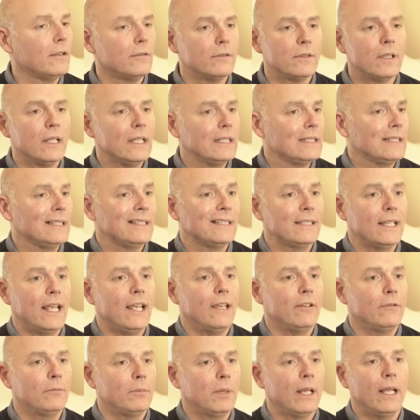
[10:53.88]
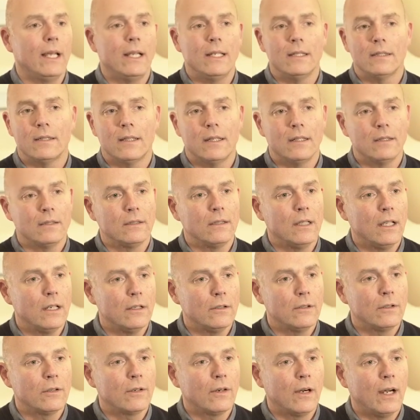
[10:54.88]
know, it's a safe place. There's
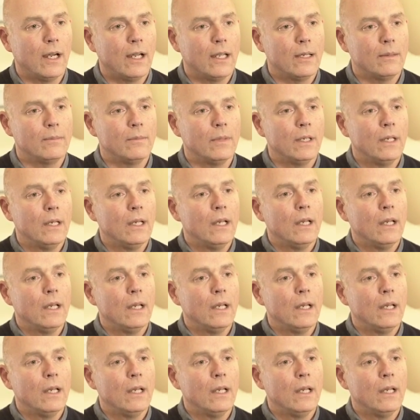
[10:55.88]
low crime.